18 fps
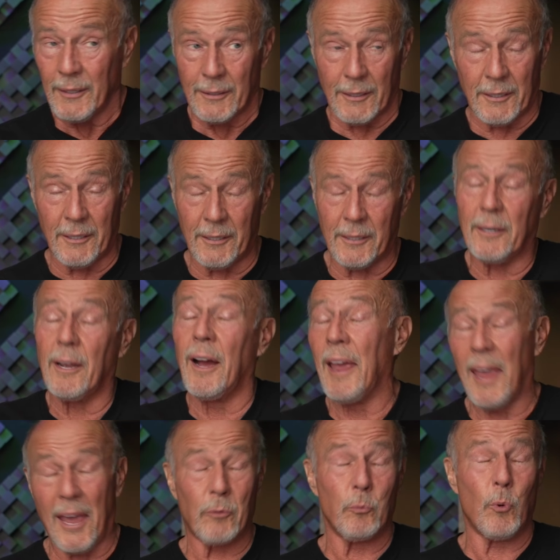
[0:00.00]
I
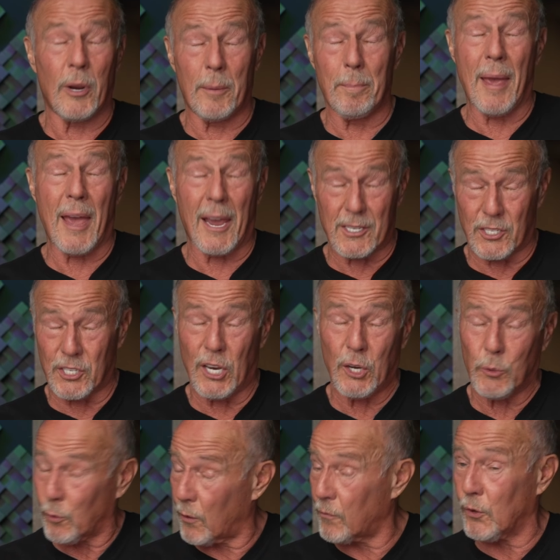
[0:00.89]
had one magazine
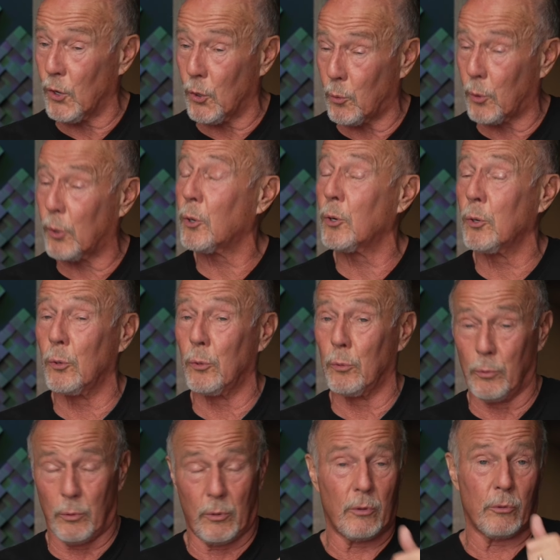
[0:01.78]
reviewer
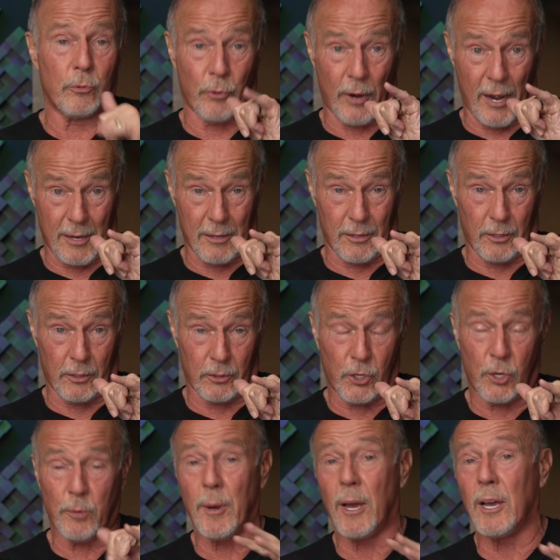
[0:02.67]
who drank a little
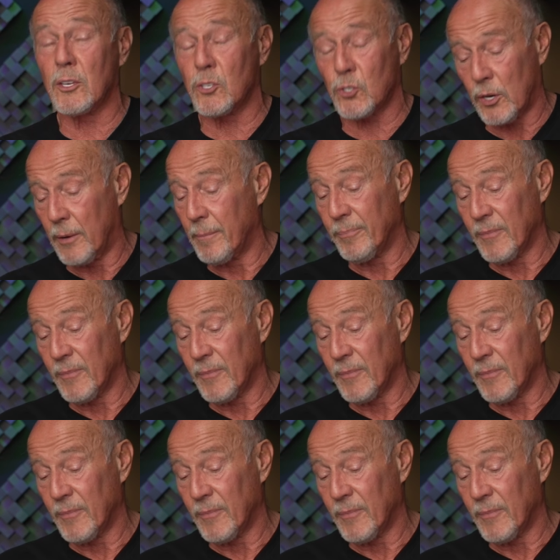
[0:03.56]
too much